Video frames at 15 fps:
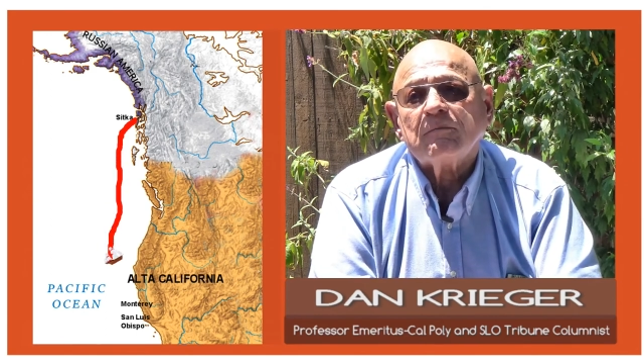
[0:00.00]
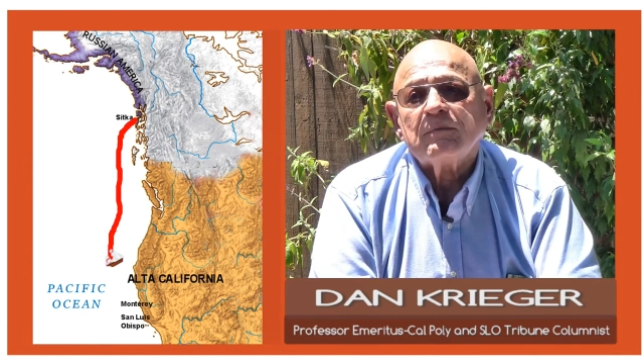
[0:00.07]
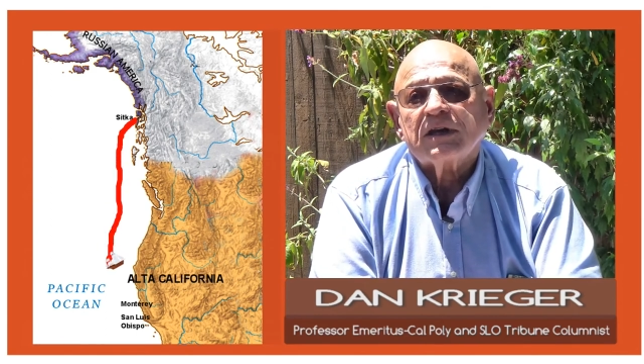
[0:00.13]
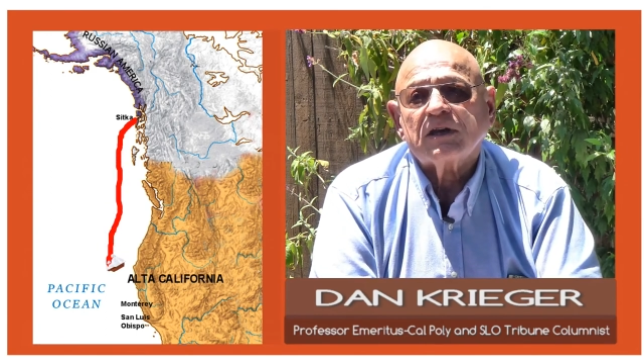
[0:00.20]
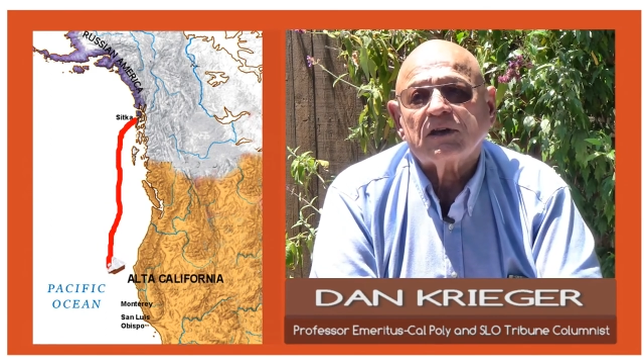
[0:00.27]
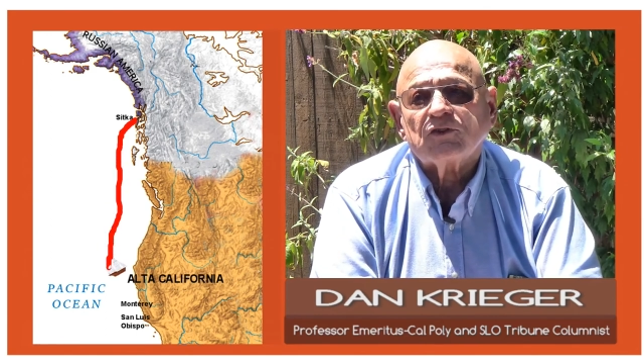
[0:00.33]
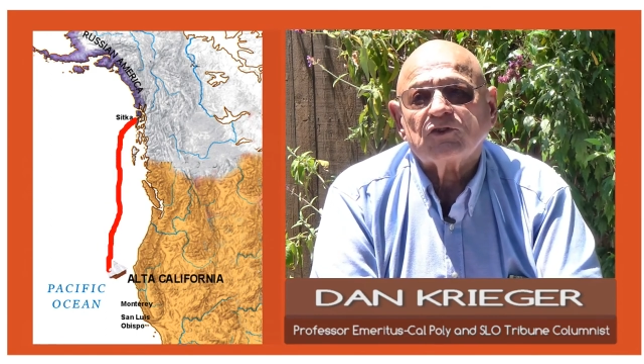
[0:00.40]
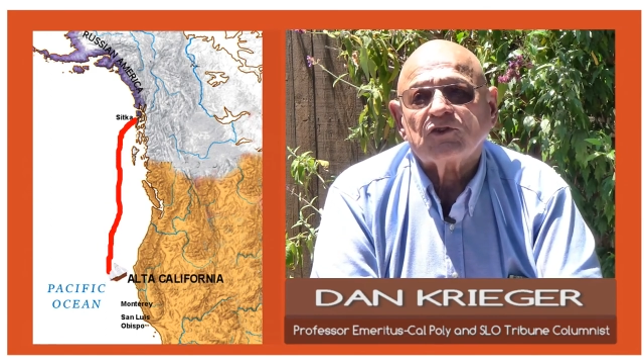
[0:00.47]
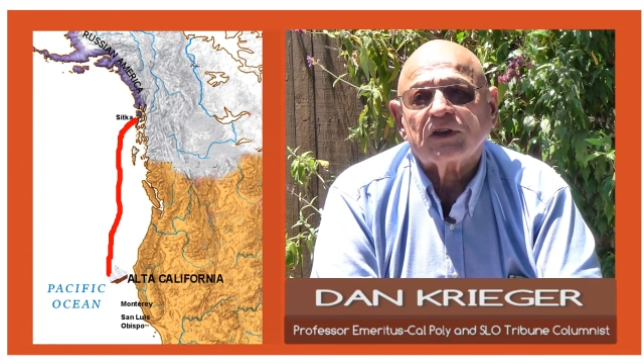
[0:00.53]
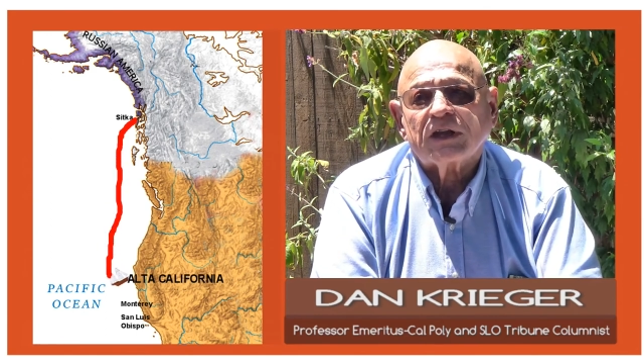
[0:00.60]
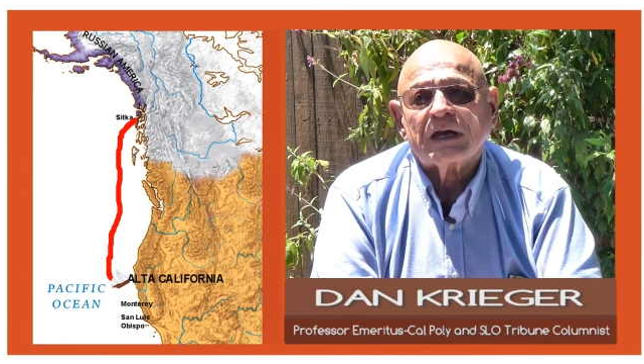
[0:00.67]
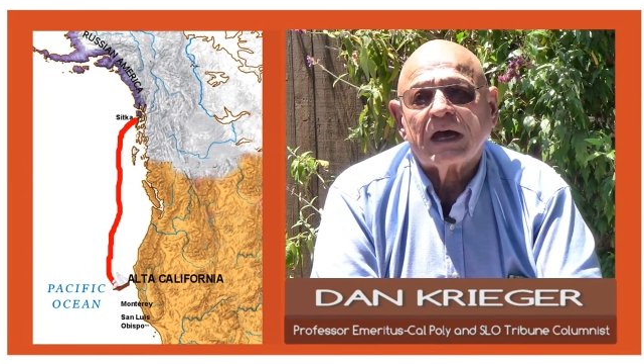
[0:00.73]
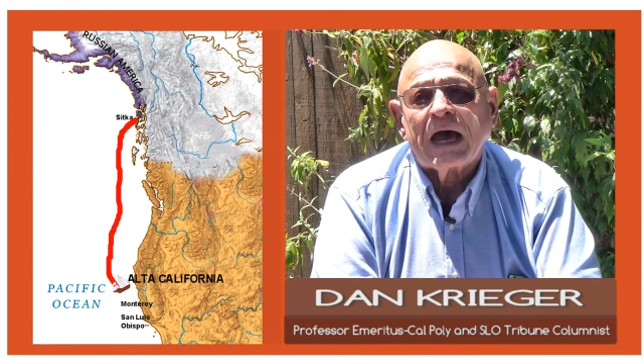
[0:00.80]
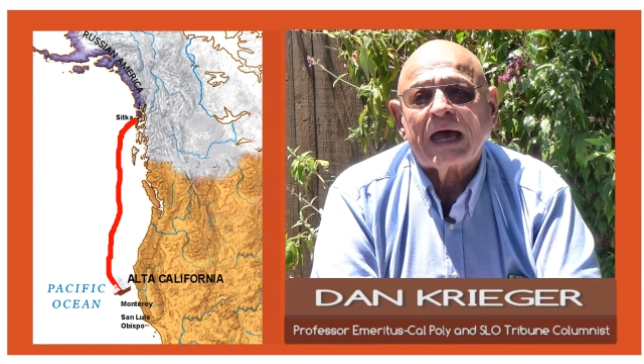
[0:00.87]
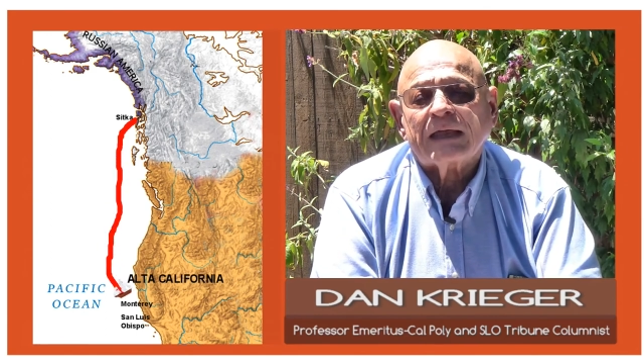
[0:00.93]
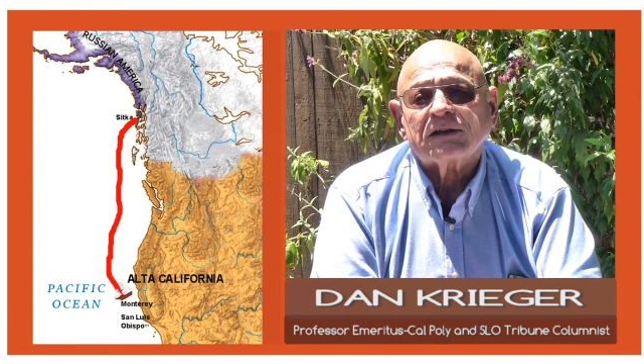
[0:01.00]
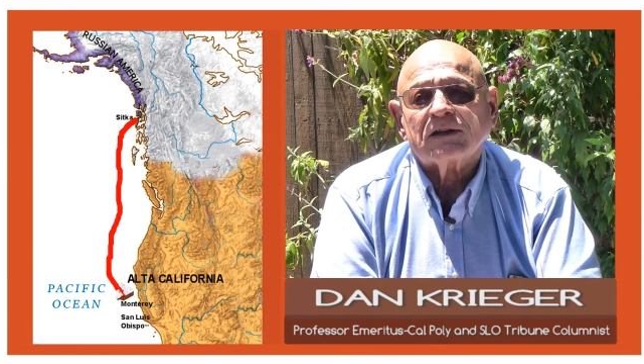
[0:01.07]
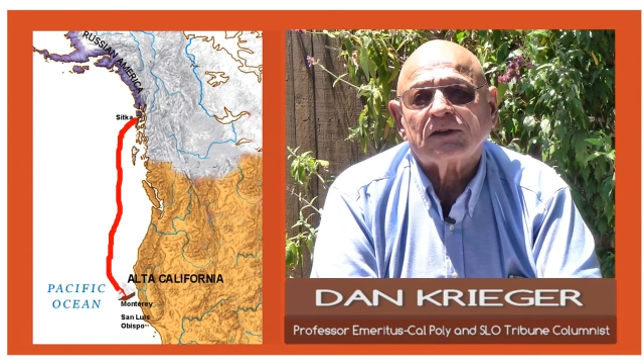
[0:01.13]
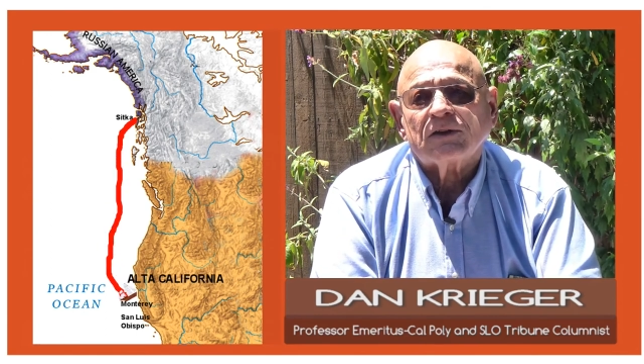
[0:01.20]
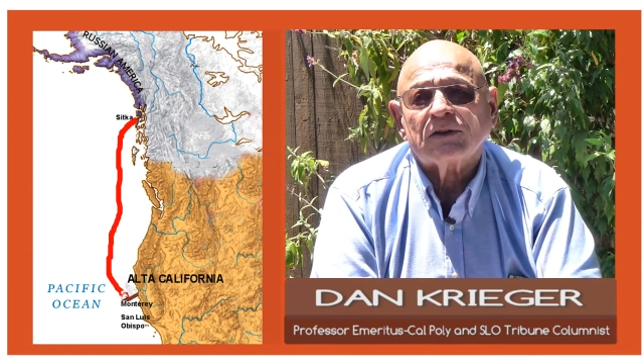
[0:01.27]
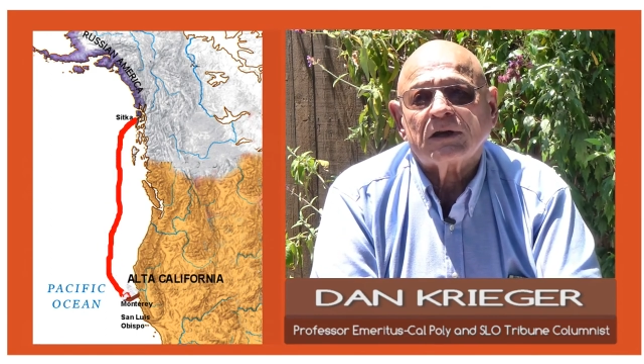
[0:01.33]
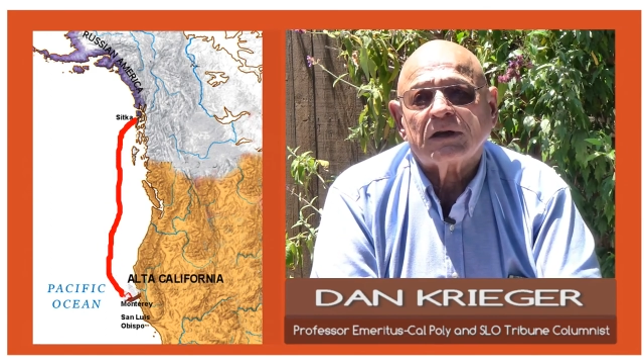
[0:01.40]
because the
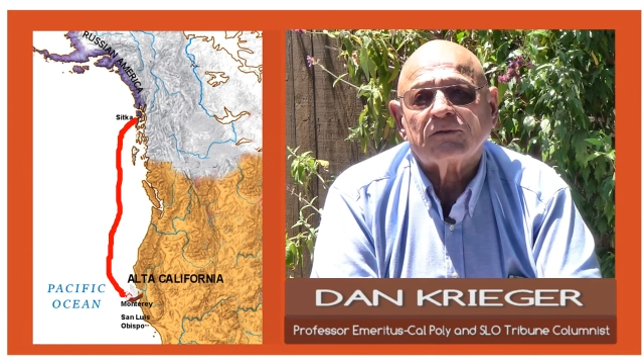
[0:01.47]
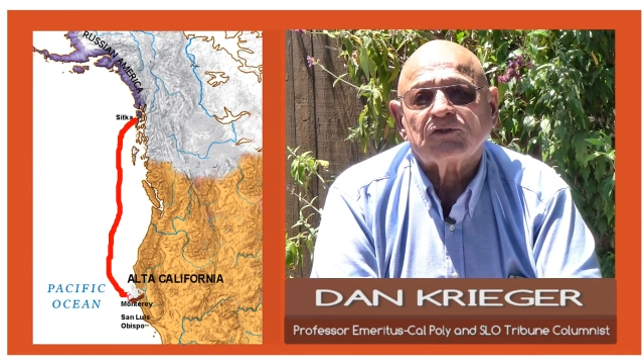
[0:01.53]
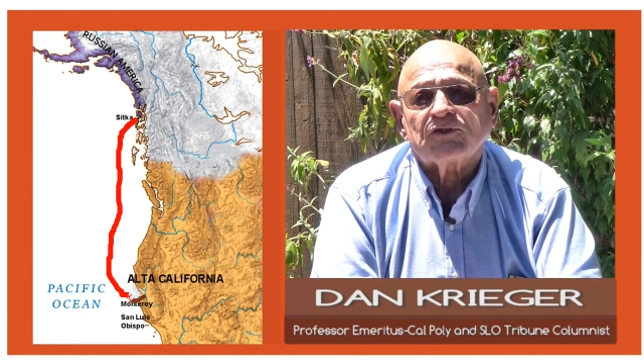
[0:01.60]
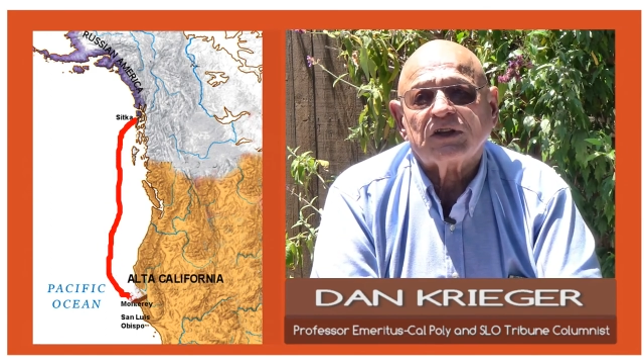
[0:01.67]
island of